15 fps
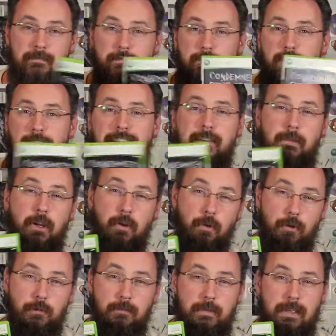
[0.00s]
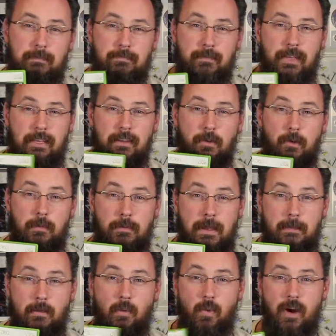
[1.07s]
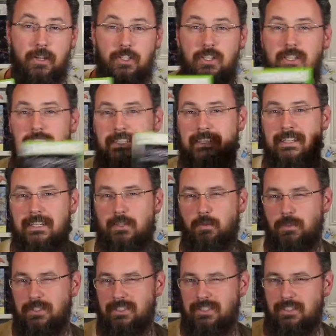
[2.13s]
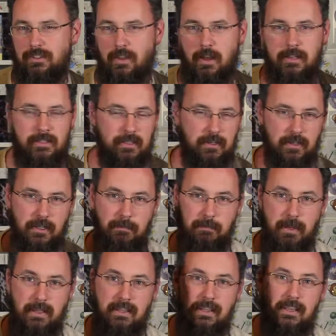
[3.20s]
playing them in group and like a group of people watching, this one's not as good, but